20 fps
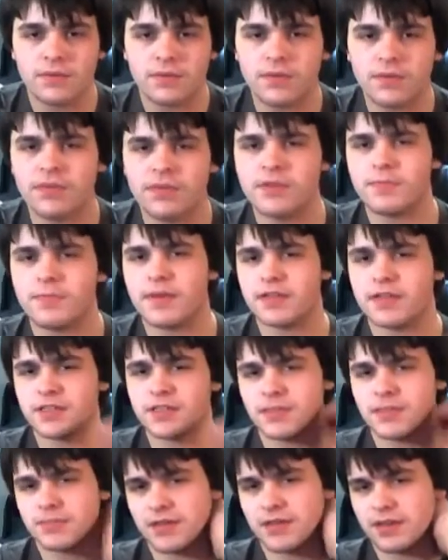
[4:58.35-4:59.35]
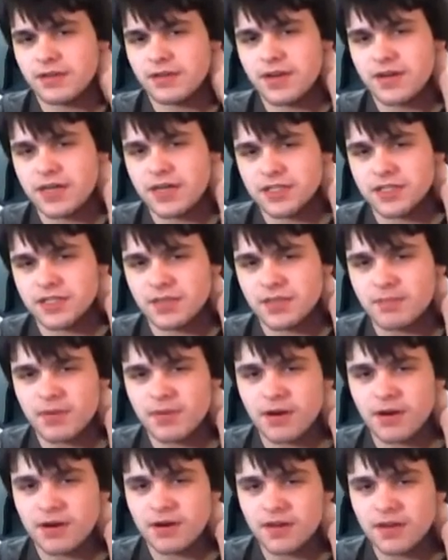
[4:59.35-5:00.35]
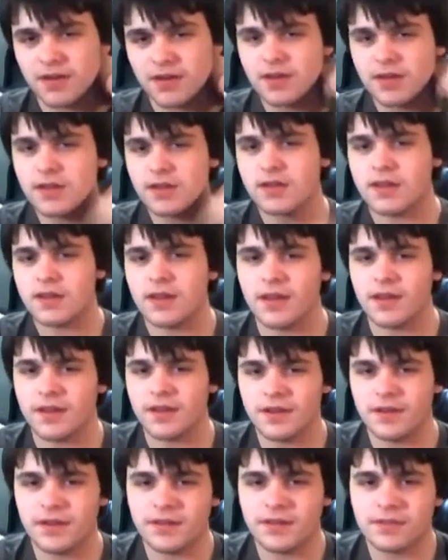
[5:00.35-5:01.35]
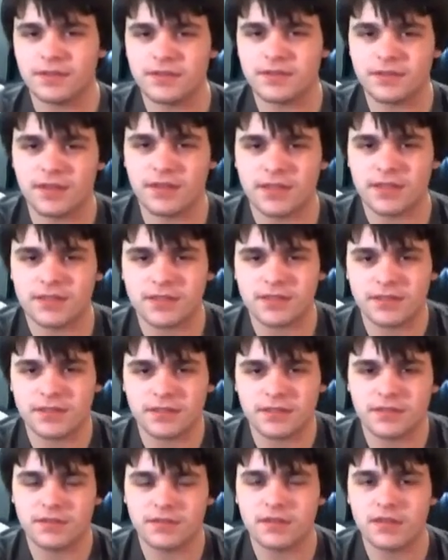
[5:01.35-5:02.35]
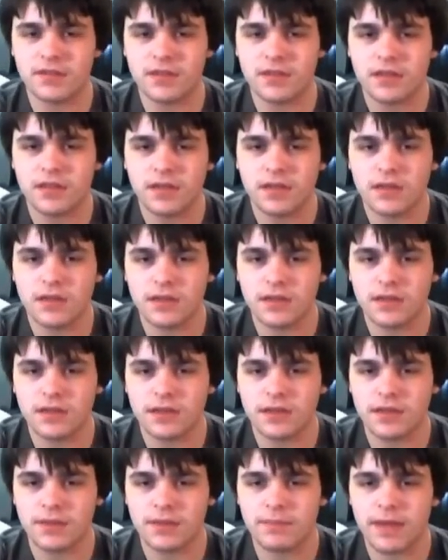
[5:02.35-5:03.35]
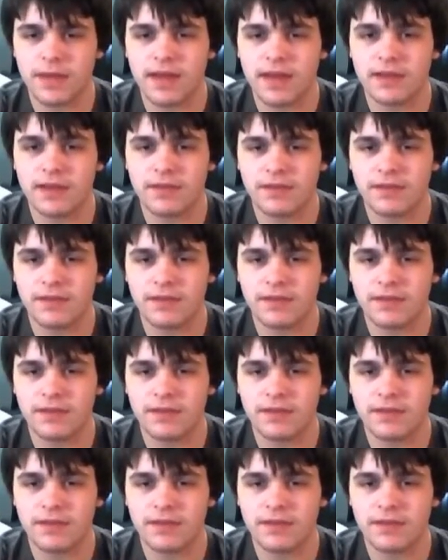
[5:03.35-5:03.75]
Winthorpe ends up like crashing a party and tries to get back at